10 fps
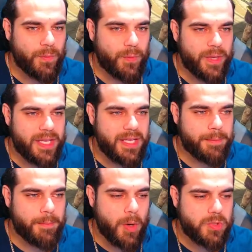we
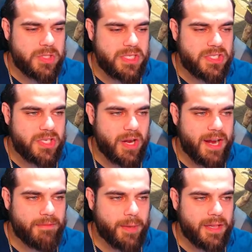mostly stun
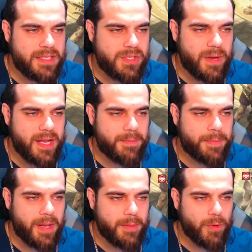everybody. Let's go ahead and
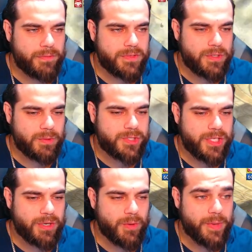polymorph the
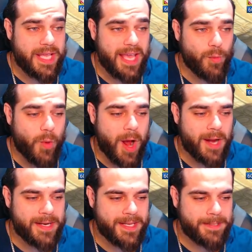Toshiro. We get
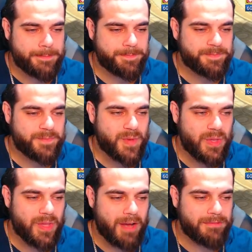wanded.
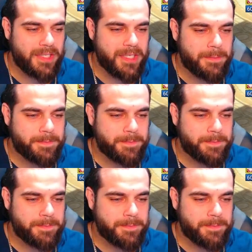Lovely.